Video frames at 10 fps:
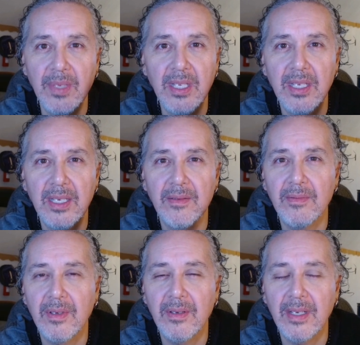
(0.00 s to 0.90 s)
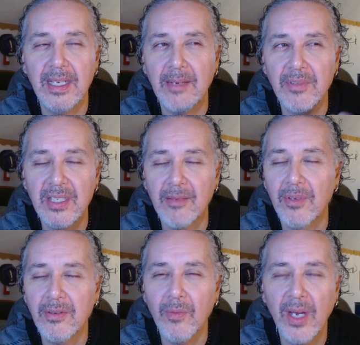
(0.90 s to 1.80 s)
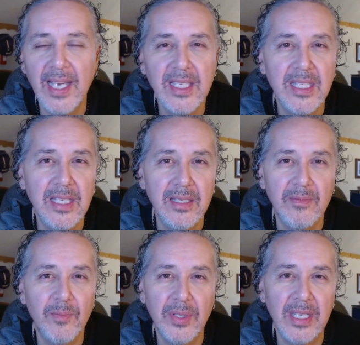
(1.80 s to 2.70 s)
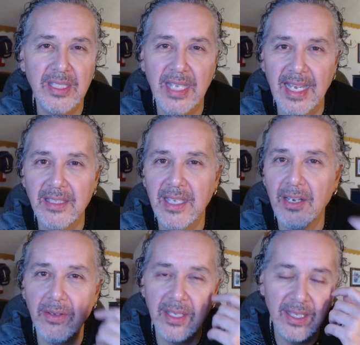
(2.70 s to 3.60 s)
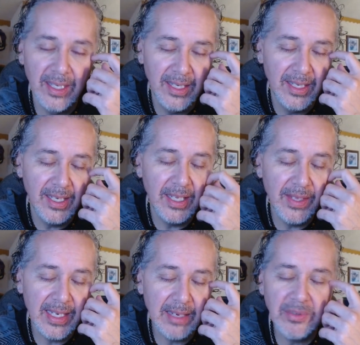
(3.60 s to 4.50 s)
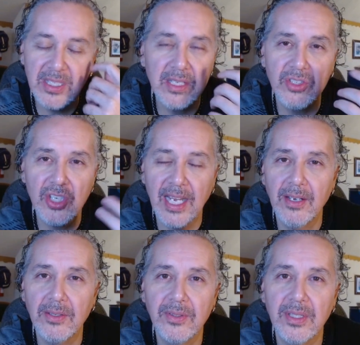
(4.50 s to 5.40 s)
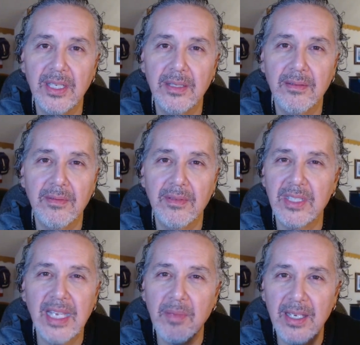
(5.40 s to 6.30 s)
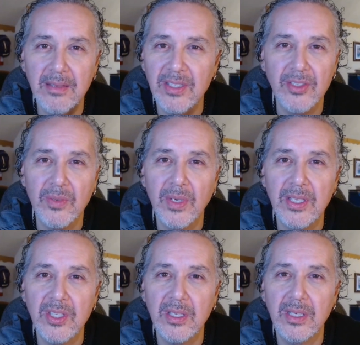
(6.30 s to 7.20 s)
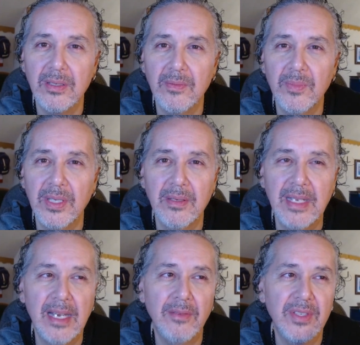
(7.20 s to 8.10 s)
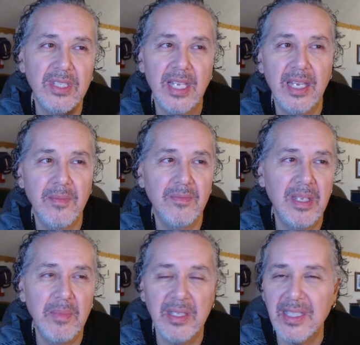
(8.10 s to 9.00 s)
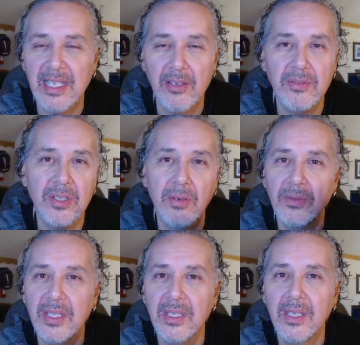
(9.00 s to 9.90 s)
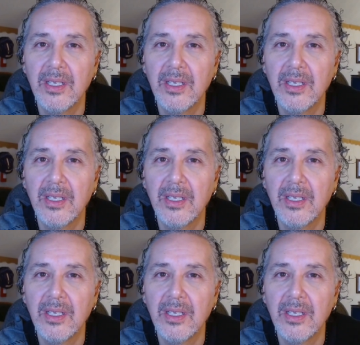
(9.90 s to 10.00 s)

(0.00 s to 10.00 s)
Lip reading: me. And I was like wondering, why is he putting his hands out? And then I would see a child and same kind of situation, but now this time maybe 10 years old and